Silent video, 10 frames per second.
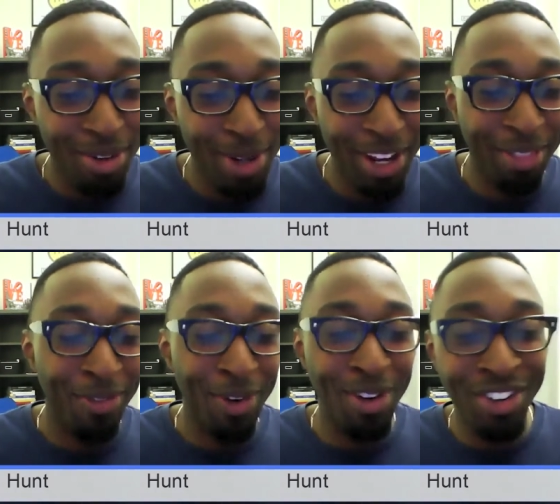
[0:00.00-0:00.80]
so like the
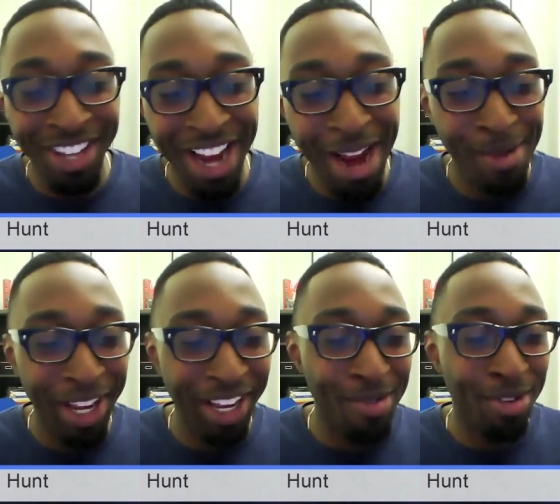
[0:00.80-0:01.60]
first time
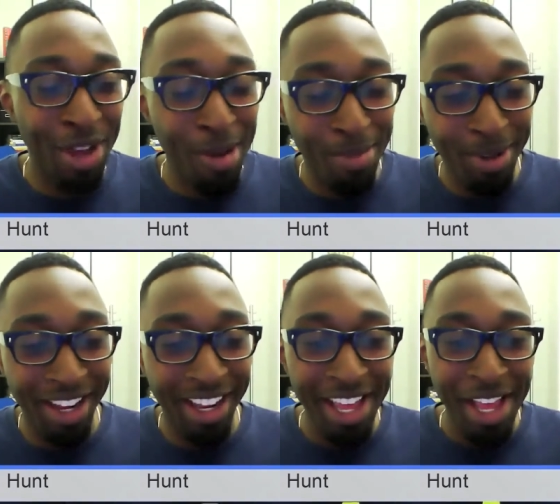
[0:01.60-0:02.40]
like it was up,
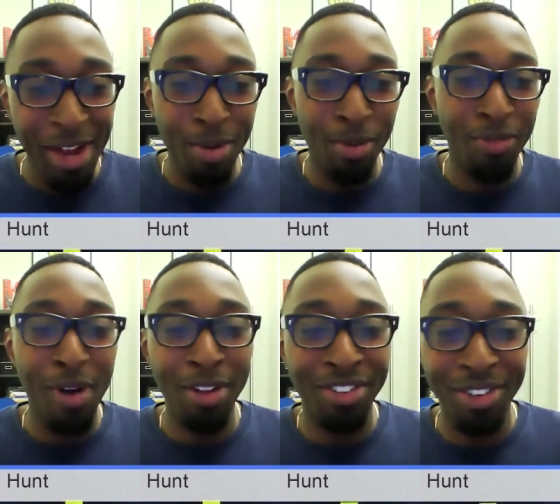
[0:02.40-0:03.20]
like we would
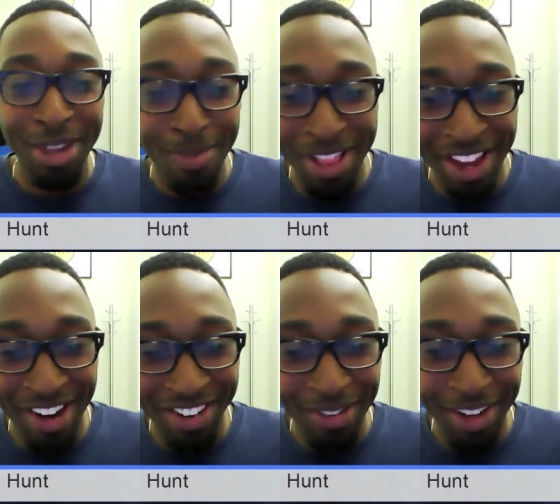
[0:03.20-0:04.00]
fall asleep in there
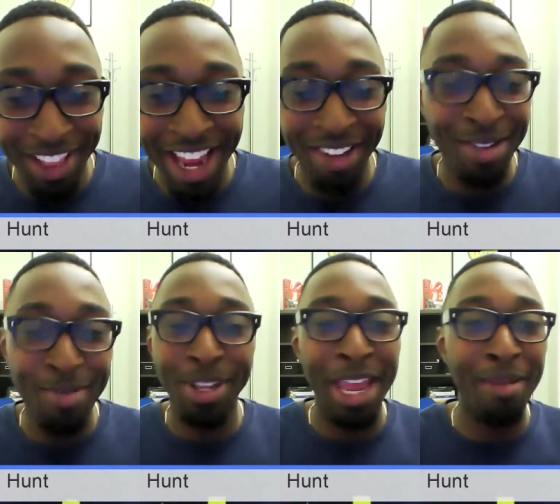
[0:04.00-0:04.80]
and stuff like that, and
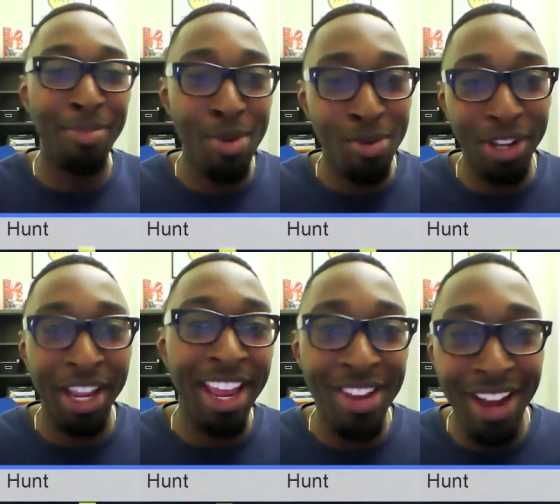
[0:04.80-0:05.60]
someone came through and was like,
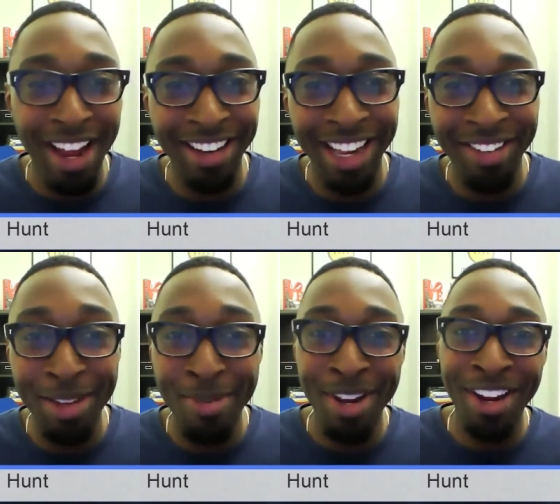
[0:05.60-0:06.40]
Hey, you guys can't
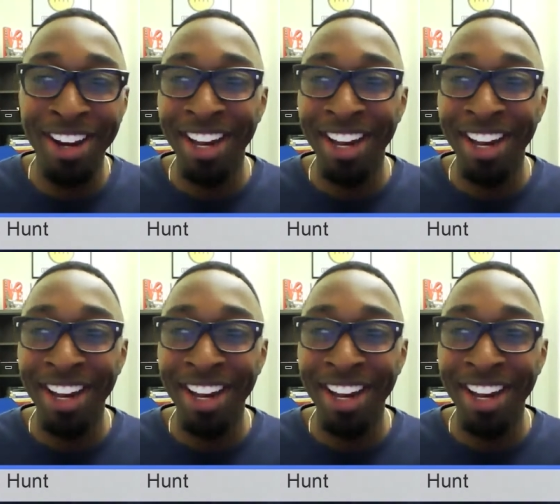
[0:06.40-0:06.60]
sleep in here